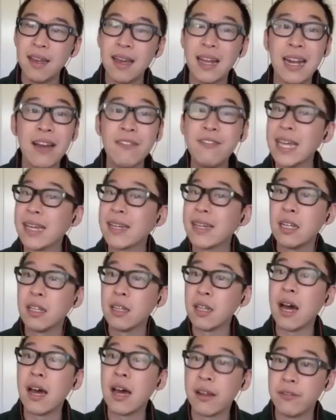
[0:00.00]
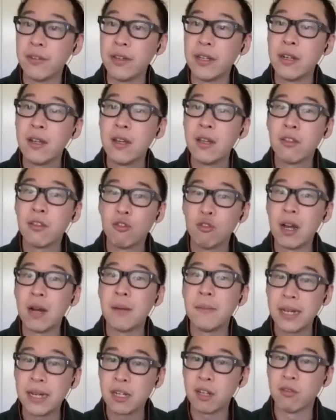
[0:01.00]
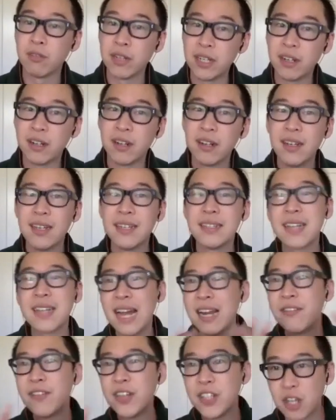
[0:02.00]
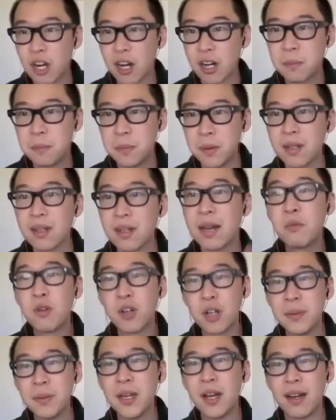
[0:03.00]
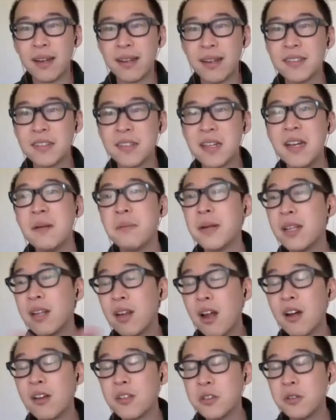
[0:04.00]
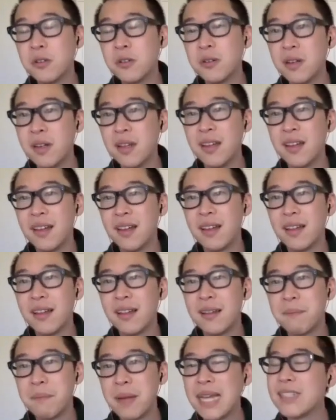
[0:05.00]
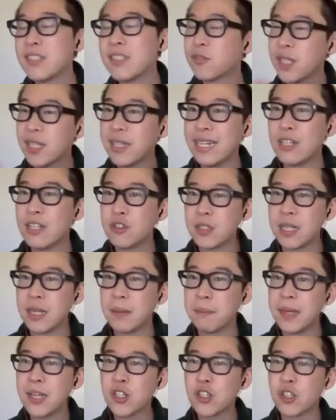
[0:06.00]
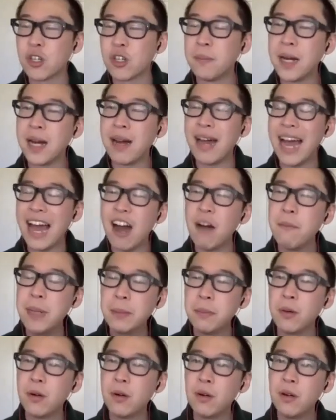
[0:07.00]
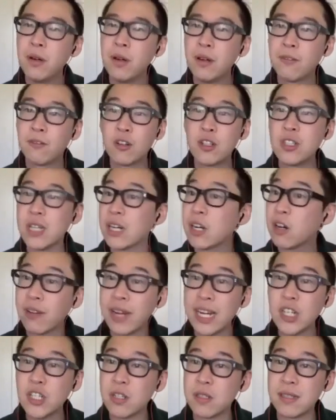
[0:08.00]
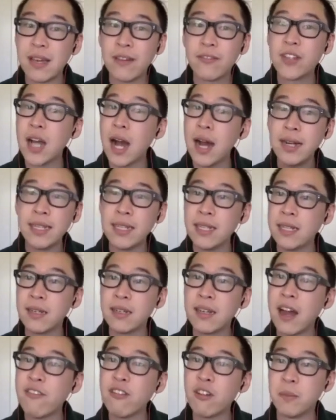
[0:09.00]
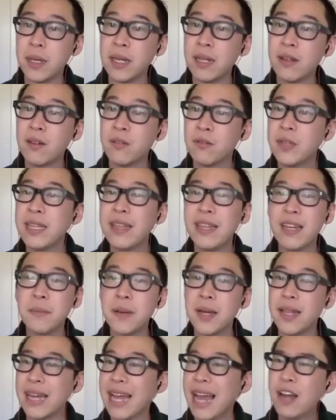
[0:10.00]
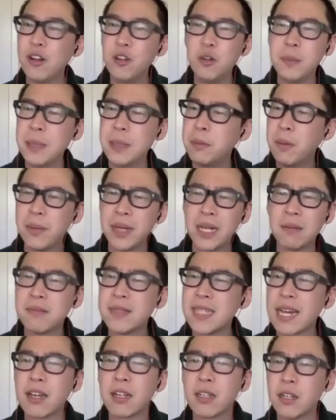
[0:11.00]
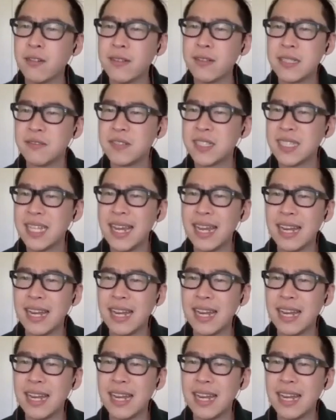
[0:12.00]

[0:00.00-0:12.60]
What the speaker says: And I've taken a lot of it throughout my career. It's kind of a dark book, I'm going to be honest, but it also paints a really interesting picture about how people for generations have gotten into government. We think about, like, how do people become secretaries of state?